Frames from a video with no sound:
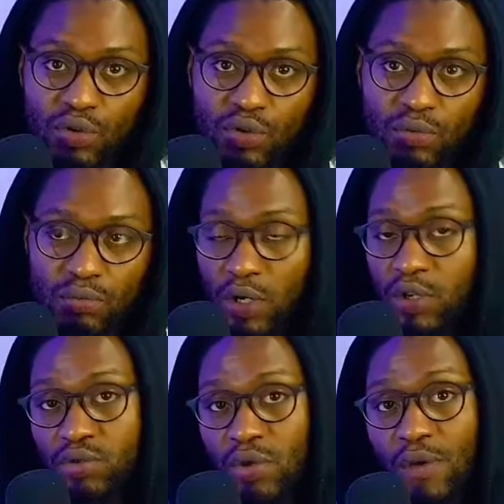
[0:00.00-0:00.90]

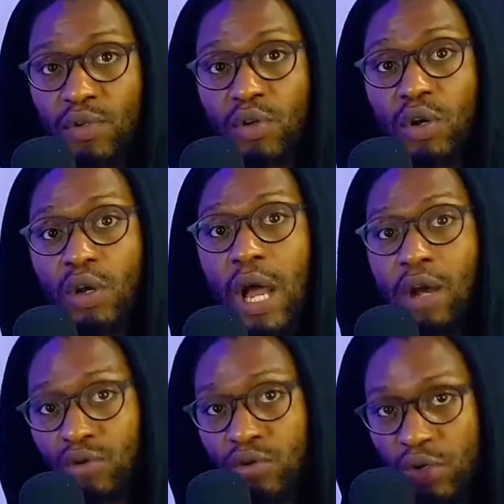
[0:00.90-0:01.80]
Because you haven't gone
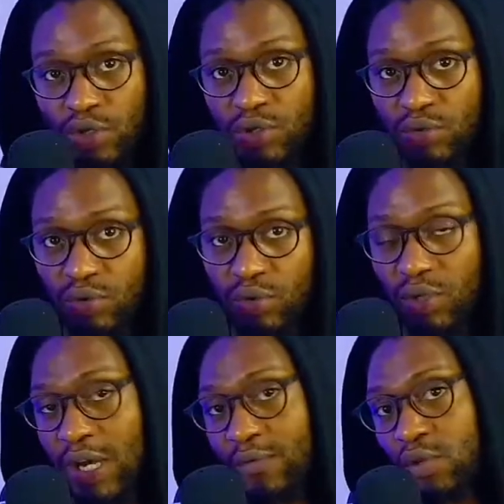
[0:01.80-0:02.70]
across, you don't
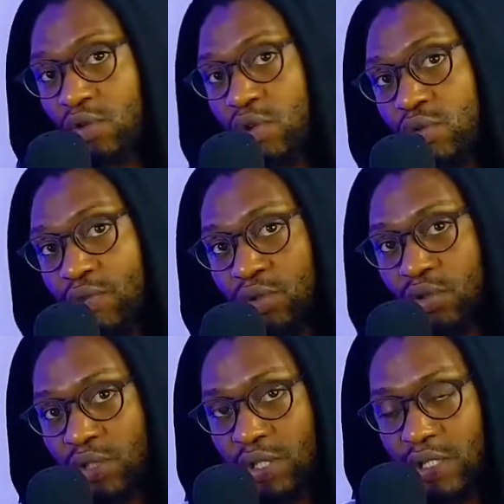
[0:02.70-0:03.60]
have the crossover
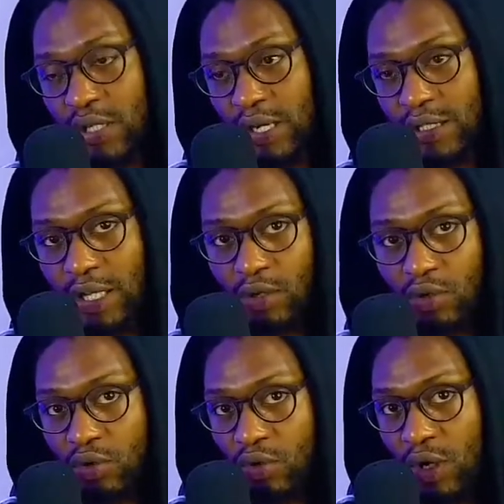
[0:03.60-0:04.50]
success guys like
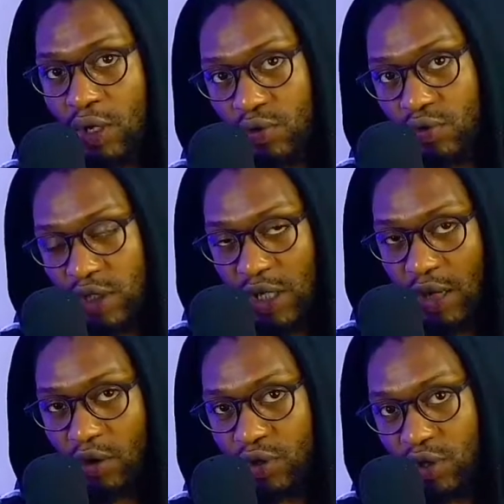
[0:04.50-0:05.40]
Loco and Kosi and
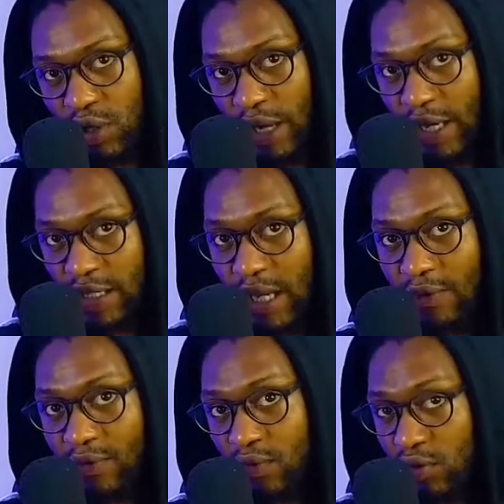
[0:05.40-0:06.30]
all these other guys
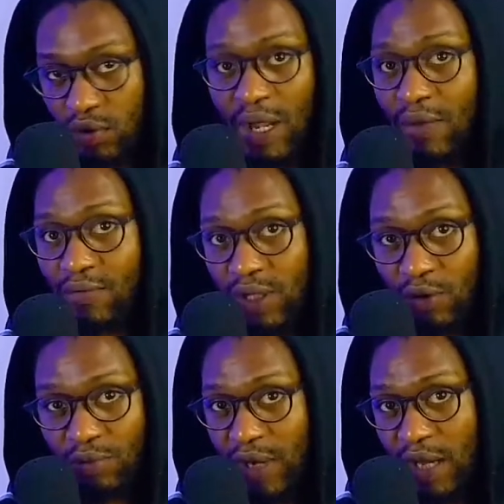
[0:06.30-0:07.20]
have. You don't have it yet,
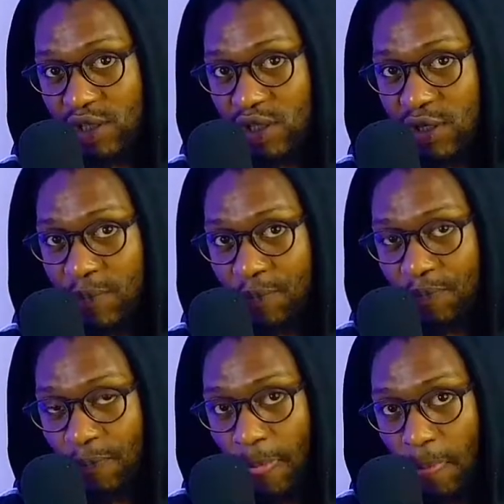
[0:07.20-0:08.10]
or Blanche.
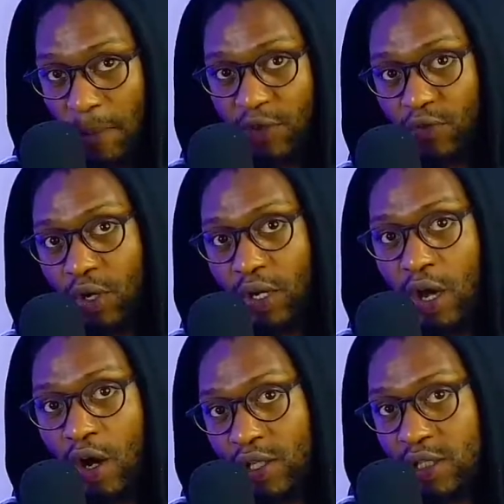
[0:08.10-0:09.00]
But if you're an
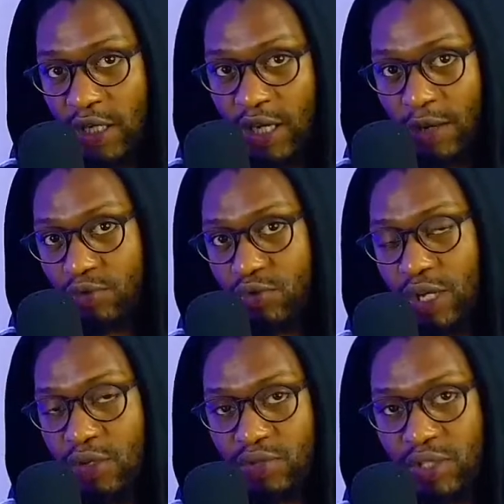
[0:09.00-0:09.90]
artist in Cameroon
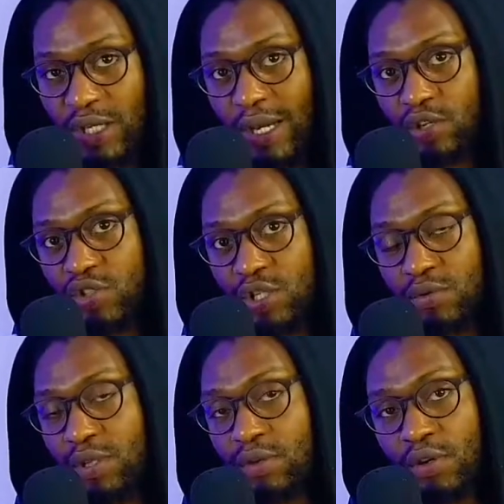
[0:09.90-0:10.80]
that you sing and you
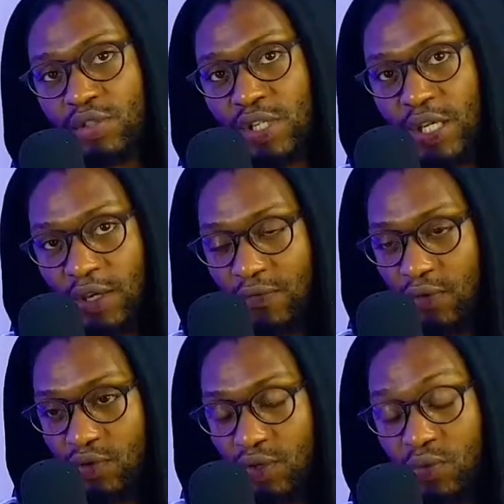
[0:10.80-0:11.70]
generate 300K
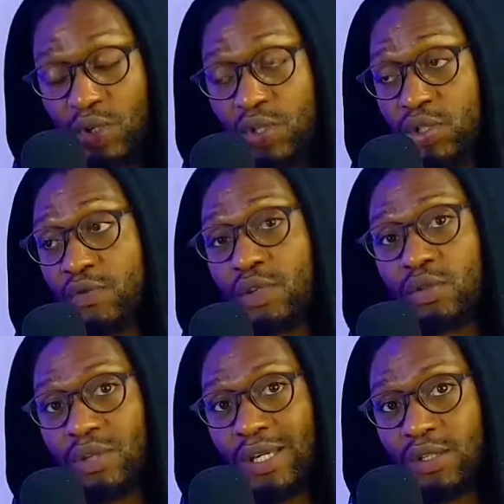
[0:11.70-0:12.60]
views, the worst of it,
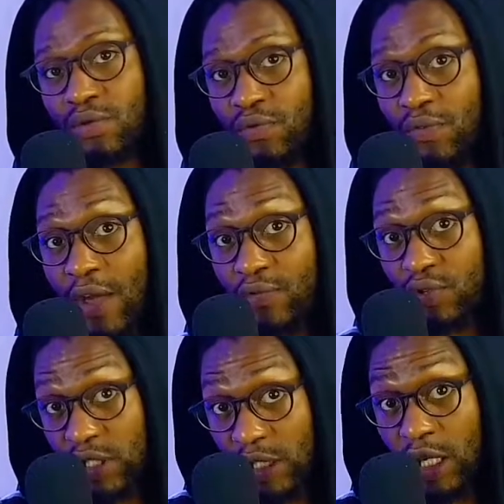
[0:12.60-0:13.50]
you get to
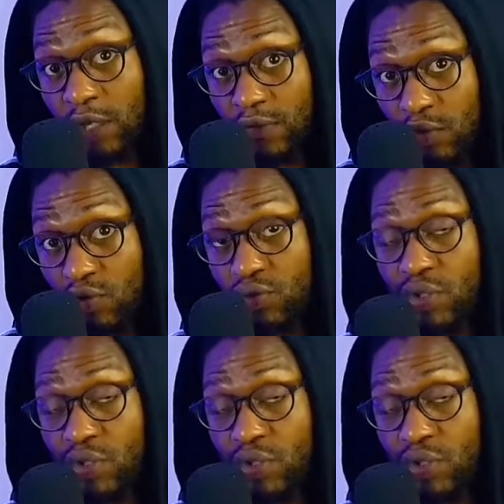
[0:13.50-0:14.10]
500K views.